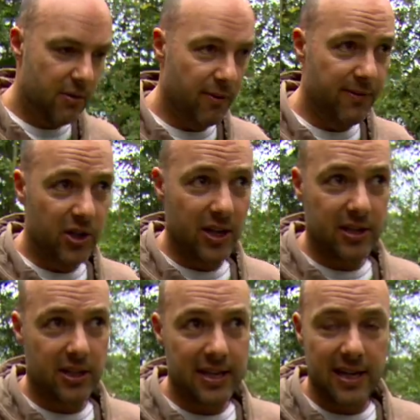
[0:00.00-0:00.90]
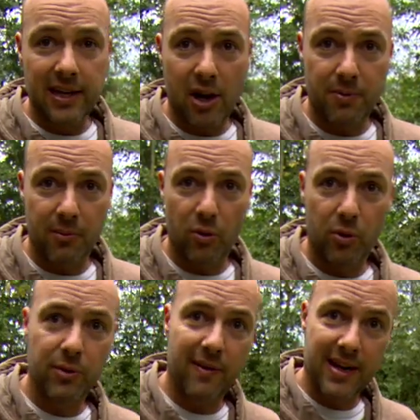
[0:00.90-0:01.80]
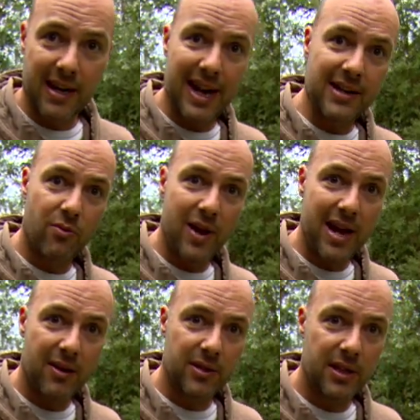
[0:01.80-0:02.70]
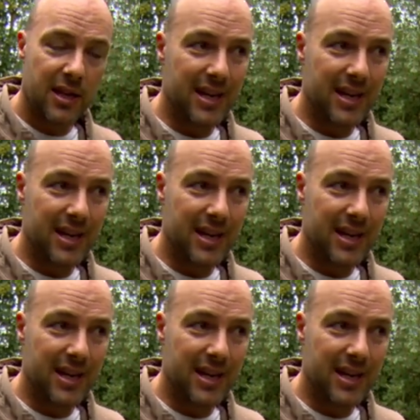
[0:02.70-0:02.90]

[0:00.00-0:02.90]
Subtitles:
We're fishing, as I said, in open water. We've had a lead around.